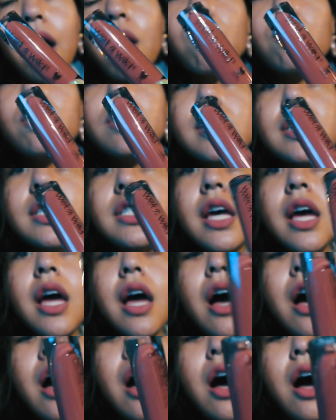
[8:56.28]
outs,
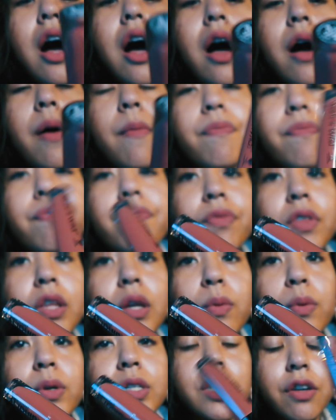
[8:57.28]
um,
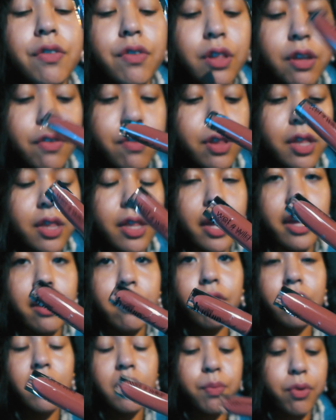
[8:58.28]
which I really, really
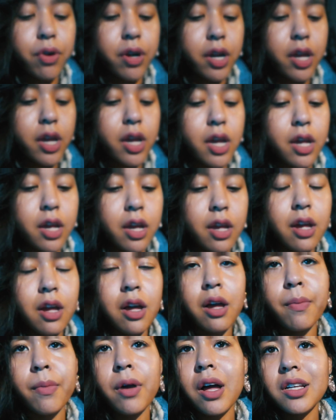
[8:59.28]
like, really pretty.
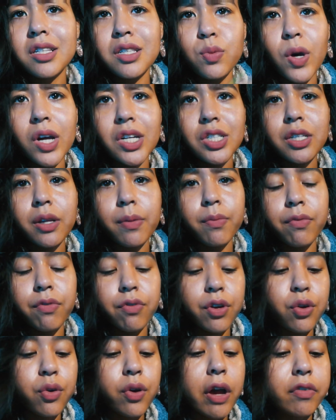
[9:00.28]
Um, I'll swatch them
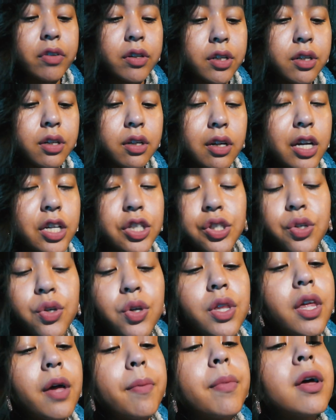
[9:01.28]
for you after I show
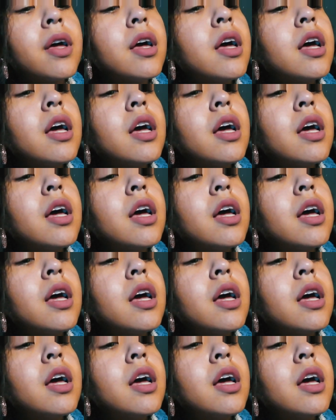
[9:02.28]
you them.